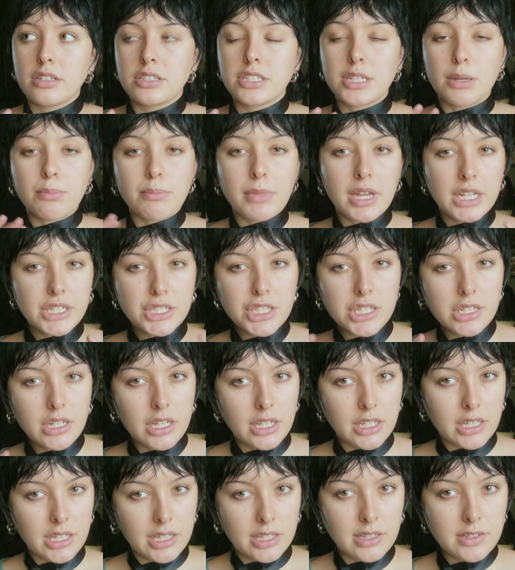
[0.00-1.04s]
dimension
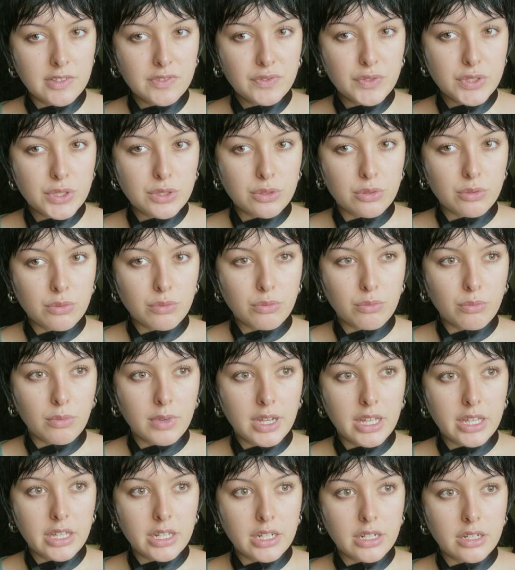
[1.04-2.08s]
it gives
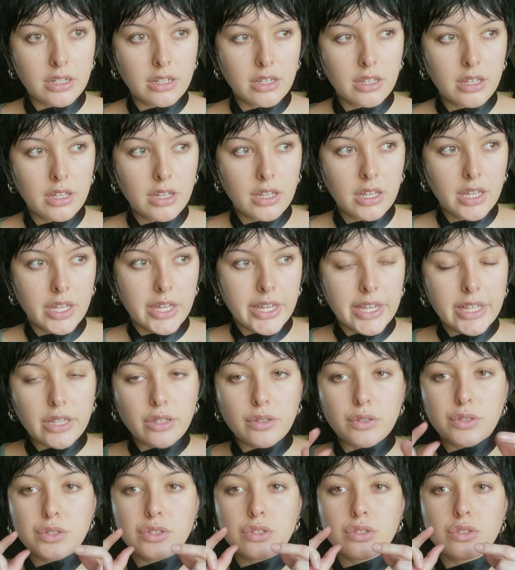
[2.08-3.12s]
when it
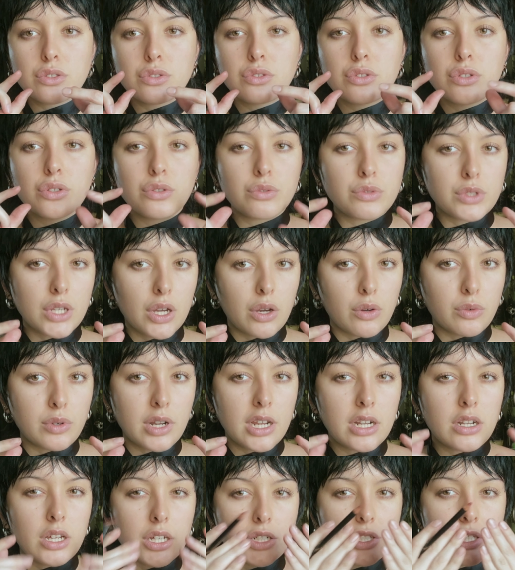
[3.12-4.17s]
looks two-tone
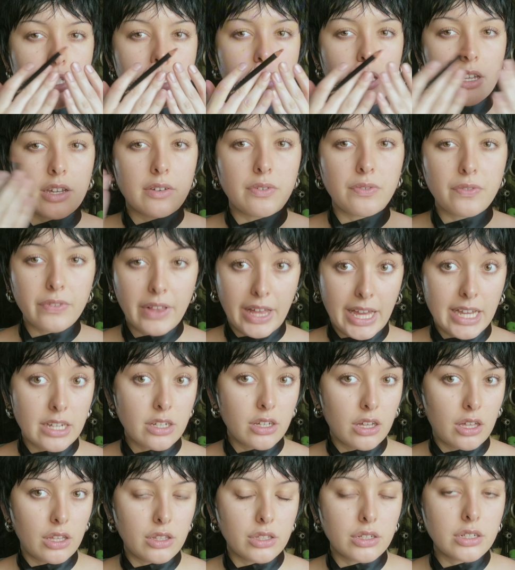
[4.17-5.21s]
and not just like a flat
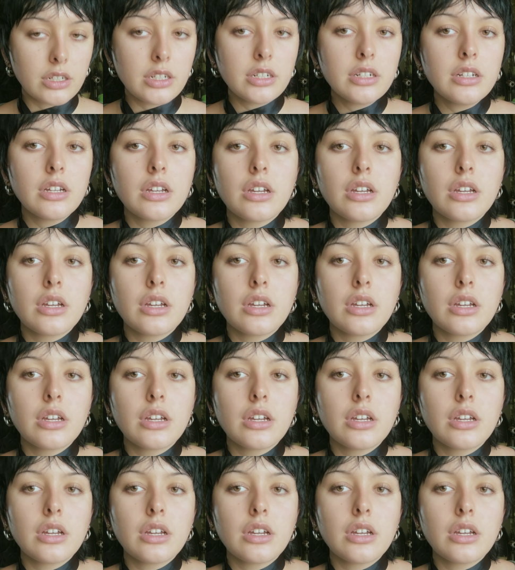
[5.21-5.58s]
color.